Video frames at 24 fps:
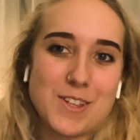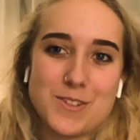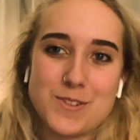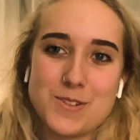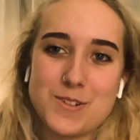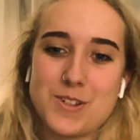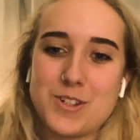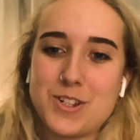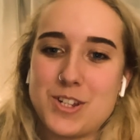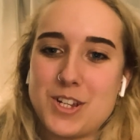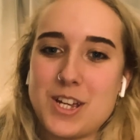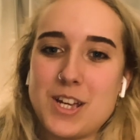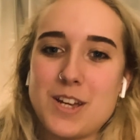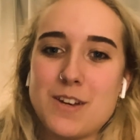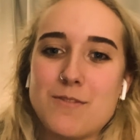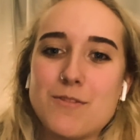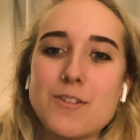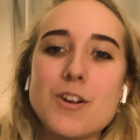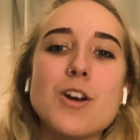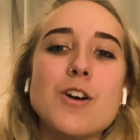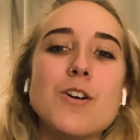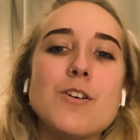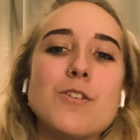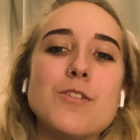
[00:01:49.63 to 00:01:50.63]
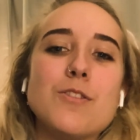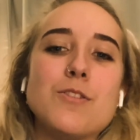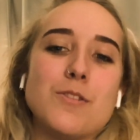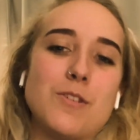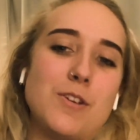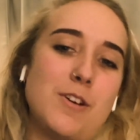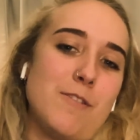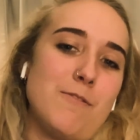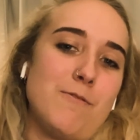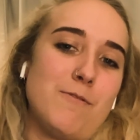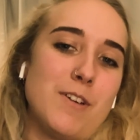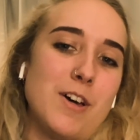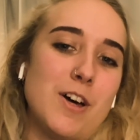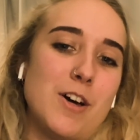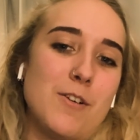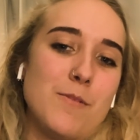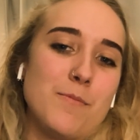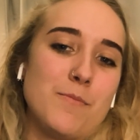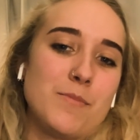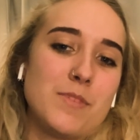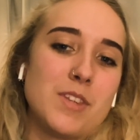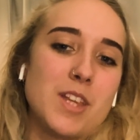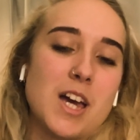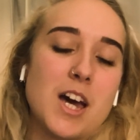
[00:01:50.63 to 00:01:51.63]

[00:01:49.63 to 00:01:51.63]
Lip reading: to achieve through your film.